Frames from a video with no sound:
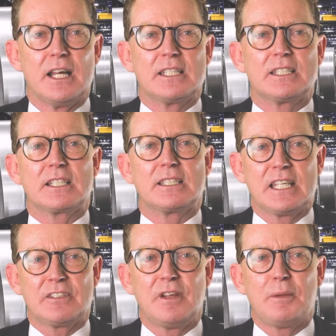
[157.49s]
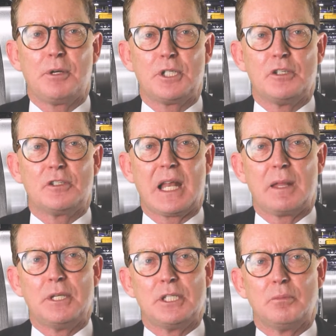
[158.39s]
has successfully produced
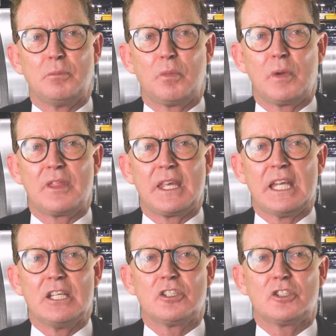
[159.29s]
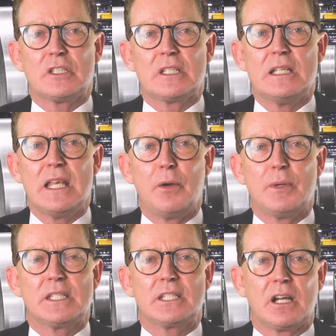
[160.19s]
aluminium with the industry's
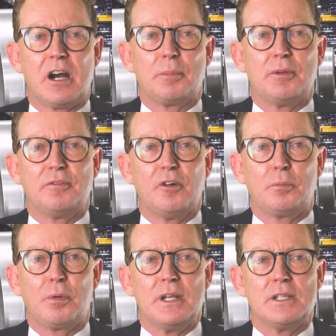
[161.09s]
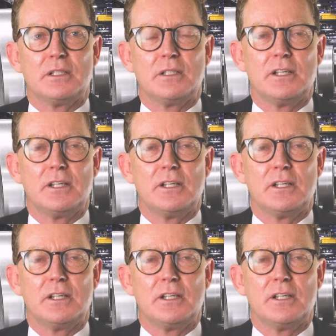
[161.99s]
lowest carbon footprint,